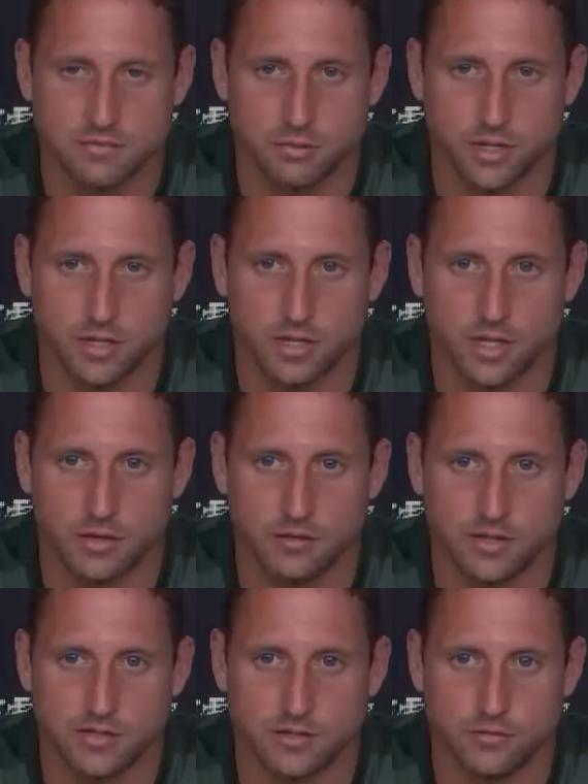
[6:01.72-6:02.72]
uh, I played a lot of
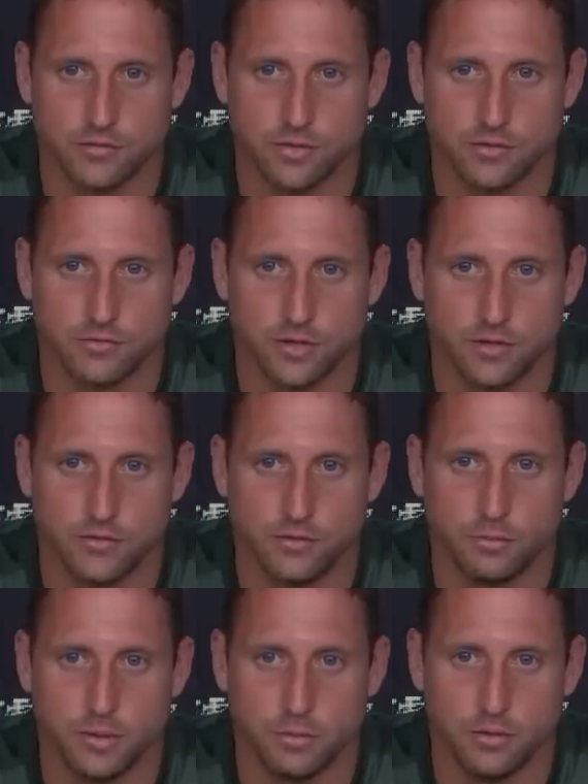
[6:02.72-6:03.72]
tennis in front of very
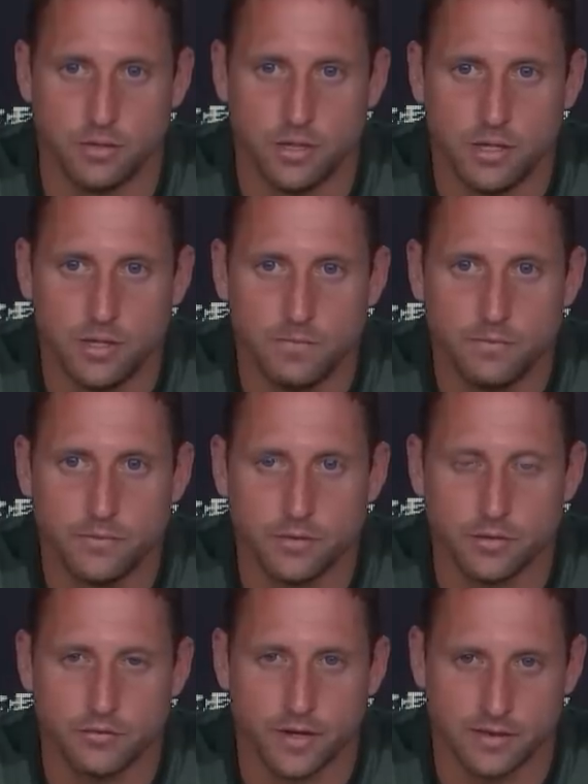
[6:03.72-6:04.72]
few people.
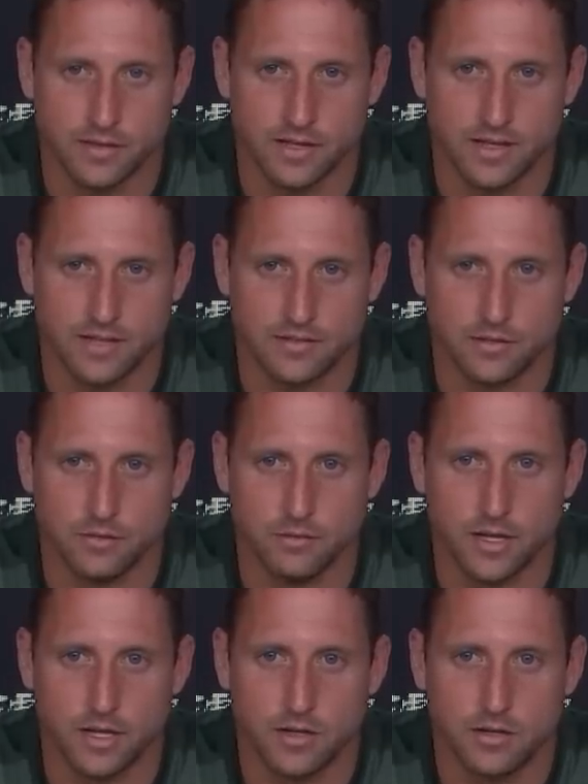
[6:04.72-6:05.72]
So the fact that I get to do
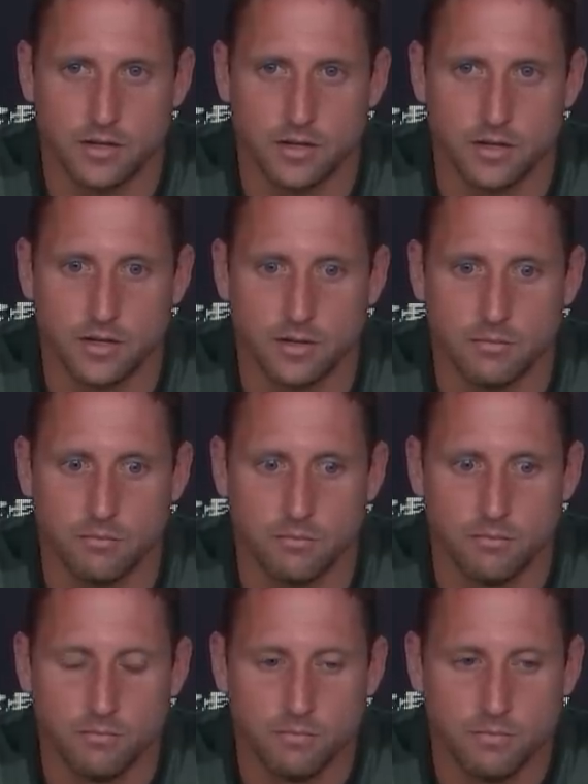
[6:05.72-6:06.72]
that um,
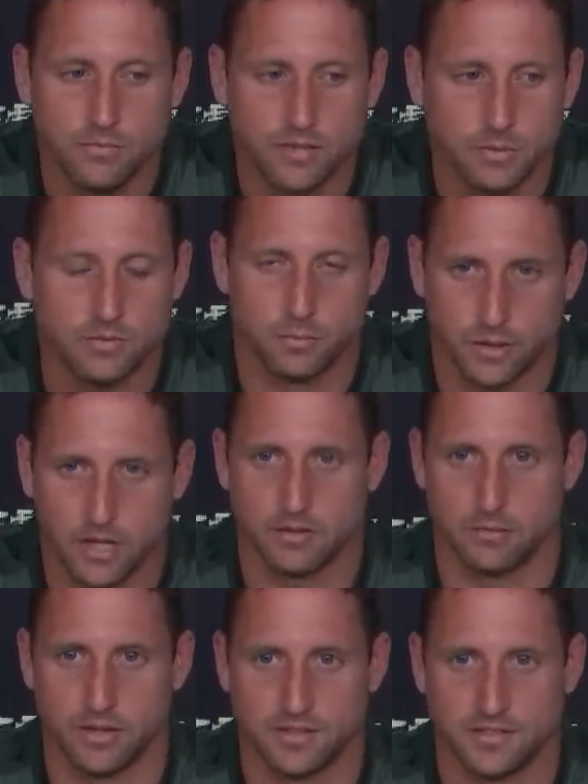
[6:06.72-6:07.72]
seems to bring out
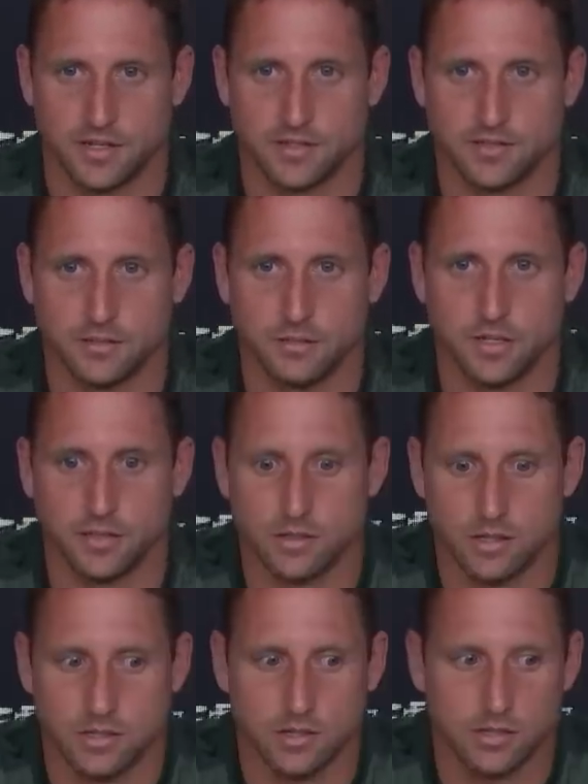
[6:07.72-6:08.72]
the best tennis in me, and,
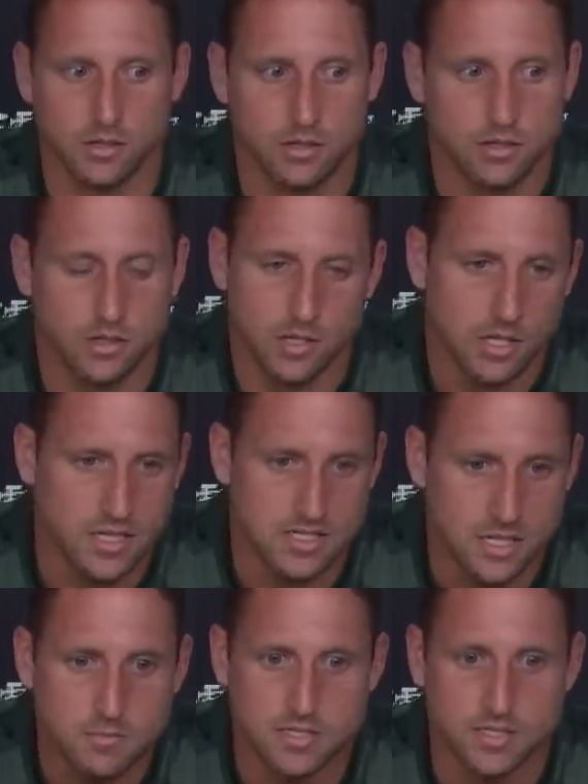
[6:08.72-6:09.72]
and it
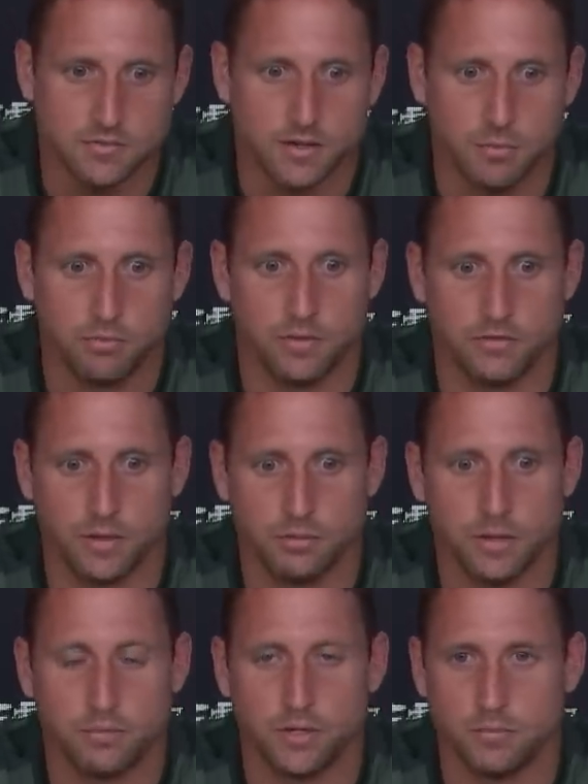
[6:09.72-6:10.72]
seems as if I if I
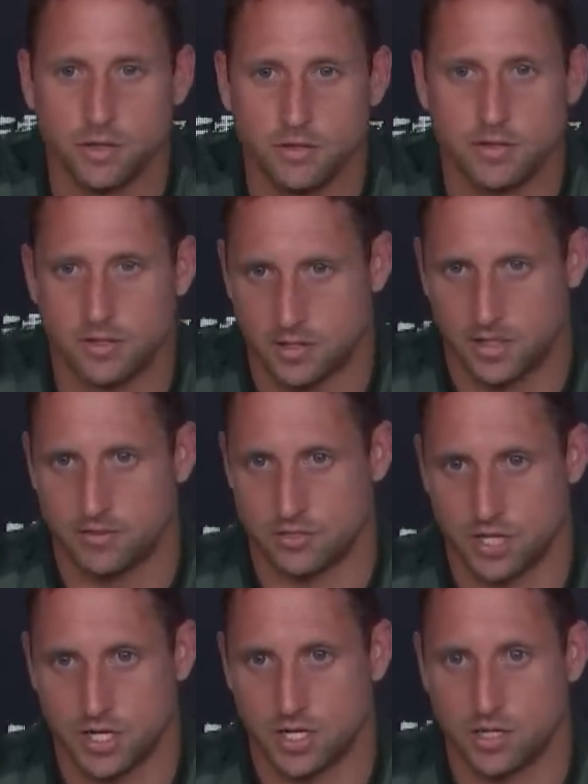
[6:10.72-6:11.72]
play pretty well that I have a
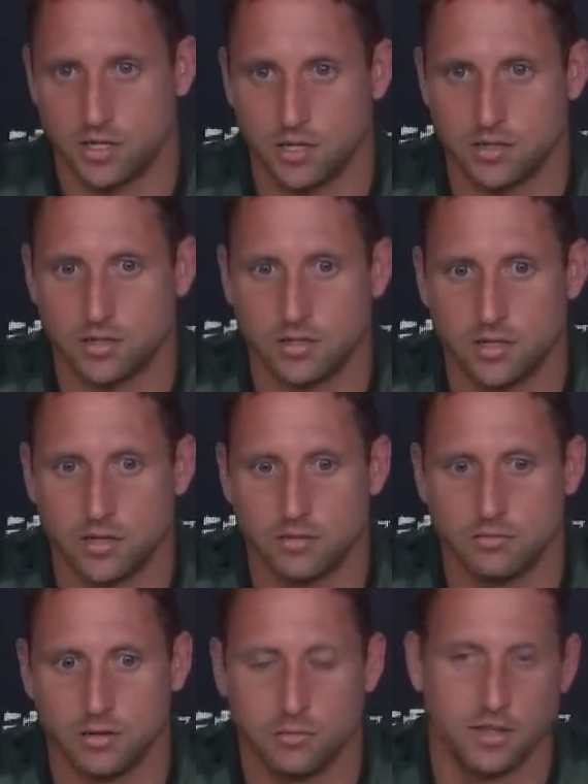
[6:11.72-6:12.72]
shot, and,
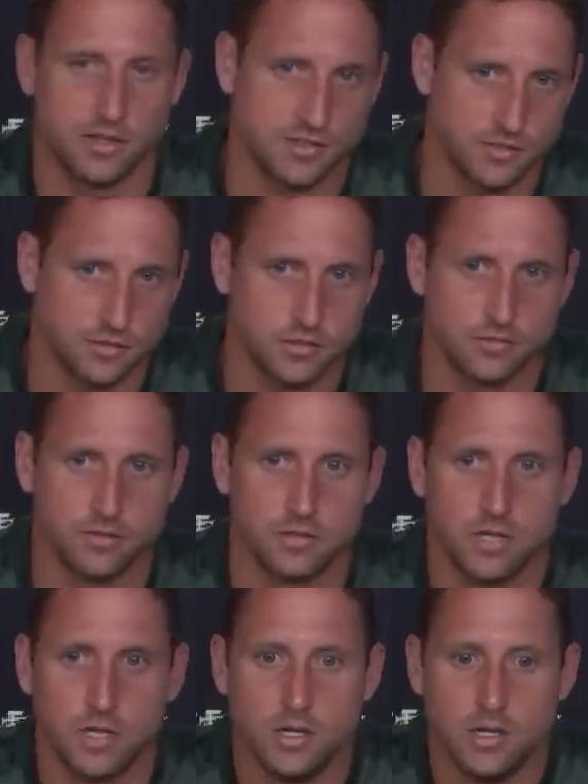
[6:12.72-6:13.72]
and with the way that I serve and
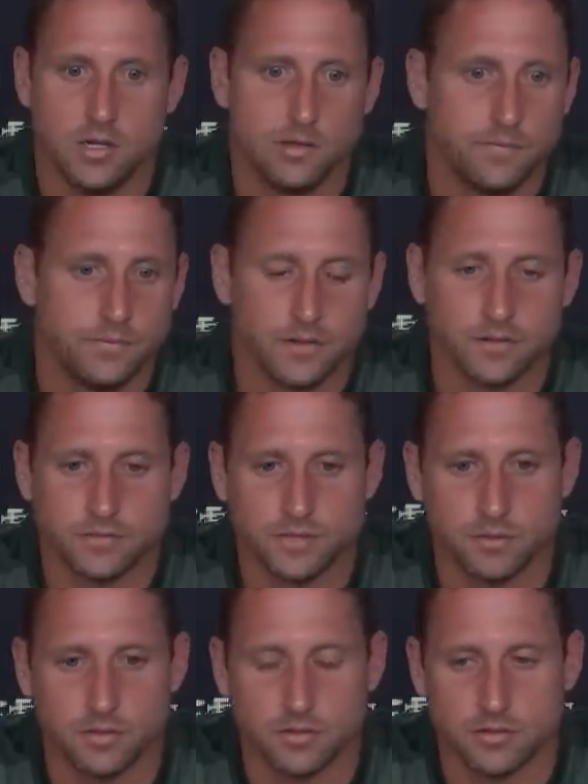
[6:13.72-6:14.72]
you know
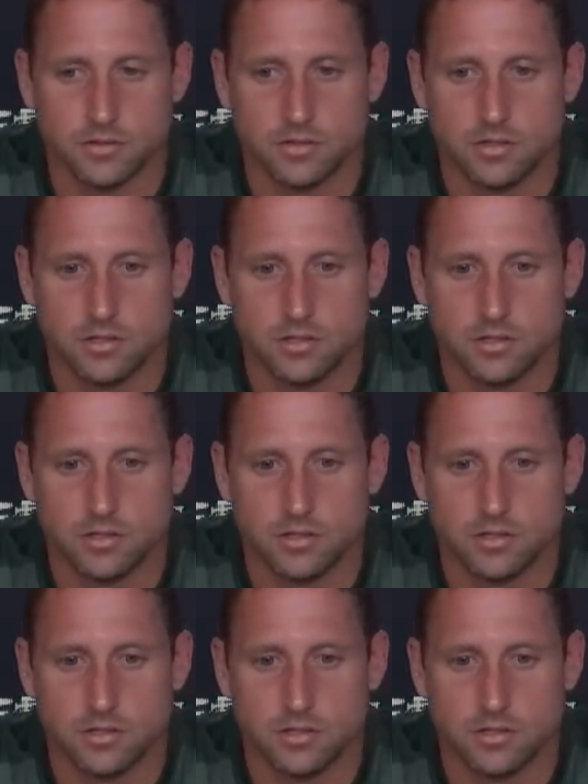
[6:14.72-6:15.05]
some of the